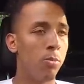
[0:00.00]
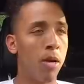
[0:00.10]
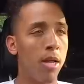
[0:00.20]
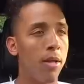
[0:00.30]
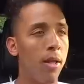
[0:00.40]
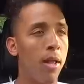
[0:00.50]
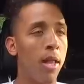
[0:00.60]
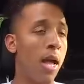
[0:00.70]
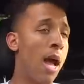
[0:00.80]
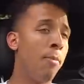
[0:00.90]
But
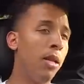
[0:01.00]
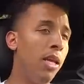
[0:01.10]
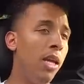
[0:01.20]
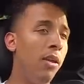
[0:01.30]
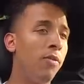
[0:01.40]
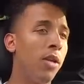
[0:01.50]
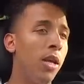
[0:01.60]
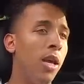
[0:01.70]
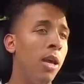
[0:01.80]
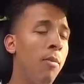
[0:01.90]
I believed
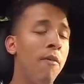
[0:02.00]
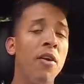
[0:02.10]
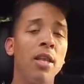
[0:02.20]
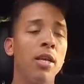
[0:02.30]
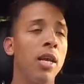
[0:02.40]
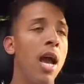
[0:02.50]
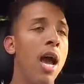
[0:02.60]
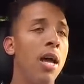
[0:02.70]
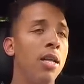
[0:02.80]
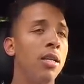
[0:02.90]
in my faith of
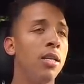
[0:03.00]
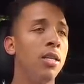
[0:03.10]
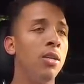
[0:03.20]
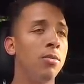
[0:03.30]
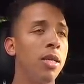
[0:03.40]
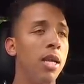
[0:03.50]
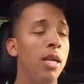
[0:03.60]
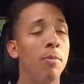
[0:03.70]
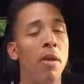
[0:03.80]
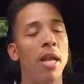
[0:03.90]
God, you know what I'm saying,
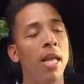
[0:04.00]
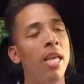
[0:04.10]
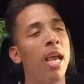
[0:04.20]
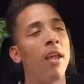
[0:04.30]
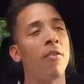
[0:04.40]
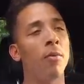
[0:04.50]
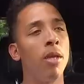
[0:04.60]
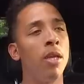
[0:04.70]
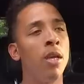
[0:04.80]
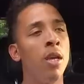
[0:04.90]
and the plan that He has for
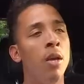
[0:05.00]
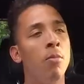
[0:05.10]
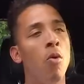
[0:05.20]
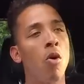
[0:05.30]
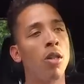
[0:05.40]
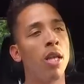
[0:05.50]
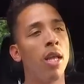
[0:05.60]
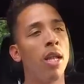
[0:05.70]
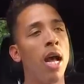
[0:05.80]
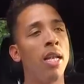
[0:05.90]
me more
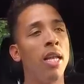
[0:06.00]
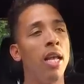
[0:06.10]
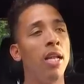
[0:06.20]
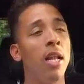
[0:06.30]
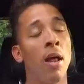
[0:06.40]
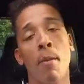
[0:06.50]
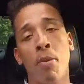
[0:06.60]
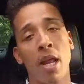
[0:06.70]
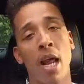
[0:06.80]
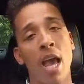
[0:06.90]
than I did the
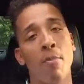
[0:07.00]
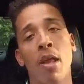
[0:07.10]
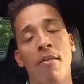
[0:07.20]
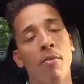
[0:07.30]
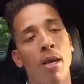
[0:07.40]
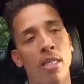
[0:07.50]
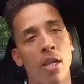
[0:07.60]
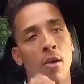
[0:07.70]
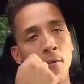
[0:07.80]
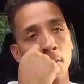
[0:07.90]
plan I had planned for
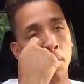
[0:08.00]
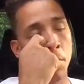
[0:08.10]
myself